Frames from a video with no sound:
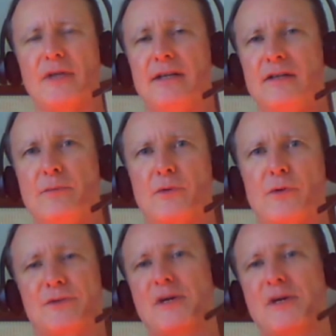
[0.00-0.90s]
and
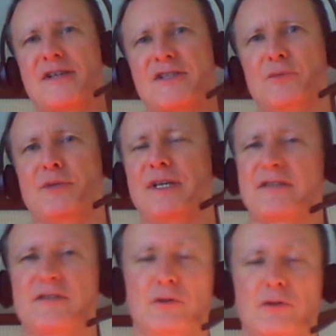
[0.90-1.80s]
limber as possible.
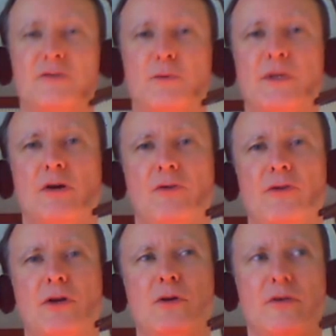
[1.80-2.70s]
Because, as we all
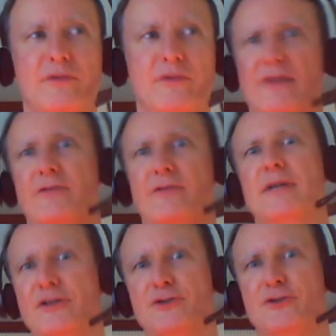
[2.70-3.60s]
know, if you ever
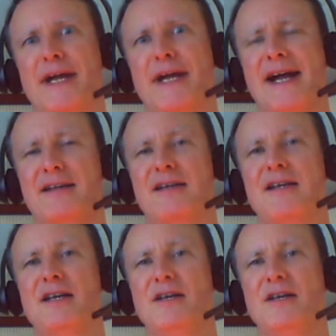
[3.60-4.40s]
injure your back,